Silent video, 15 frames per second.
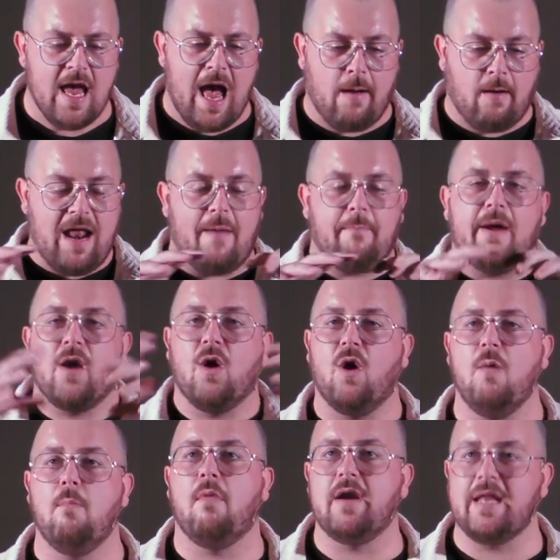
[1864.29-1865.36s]
I'm going to have my
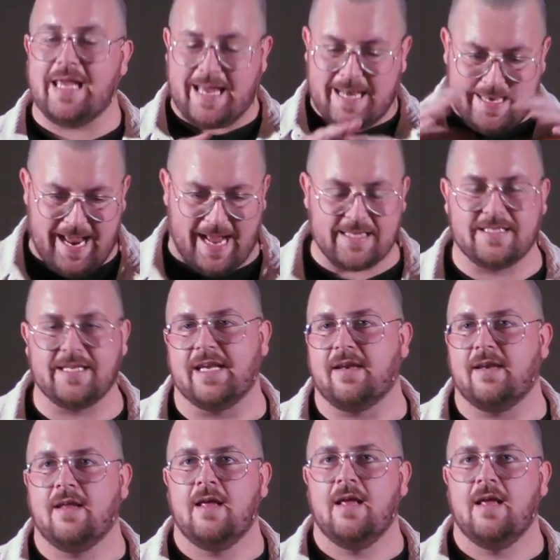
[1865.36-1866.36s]
own money and that's it.